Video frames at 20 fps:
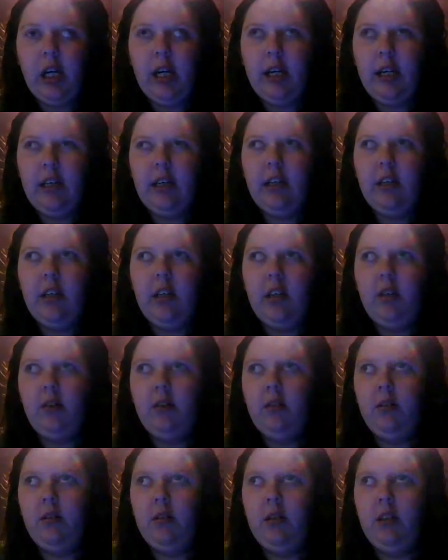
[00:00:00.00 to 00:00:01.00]

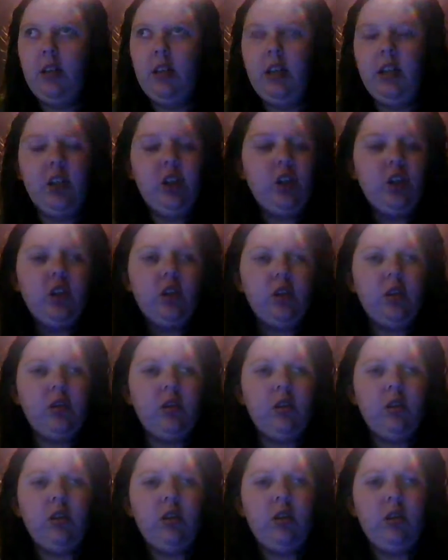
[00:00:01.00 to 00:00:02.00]
It just
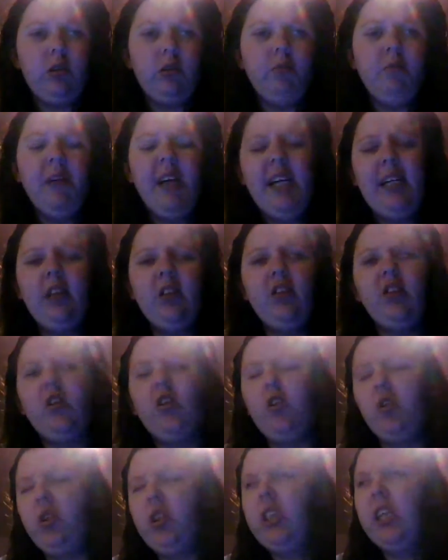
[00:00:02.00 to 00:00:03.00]
makes
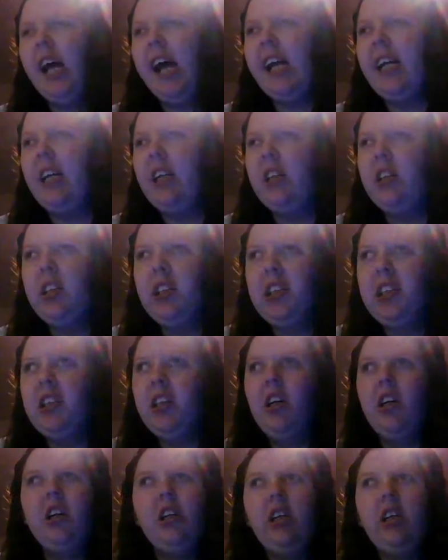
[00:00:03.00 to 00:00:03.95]
good sense.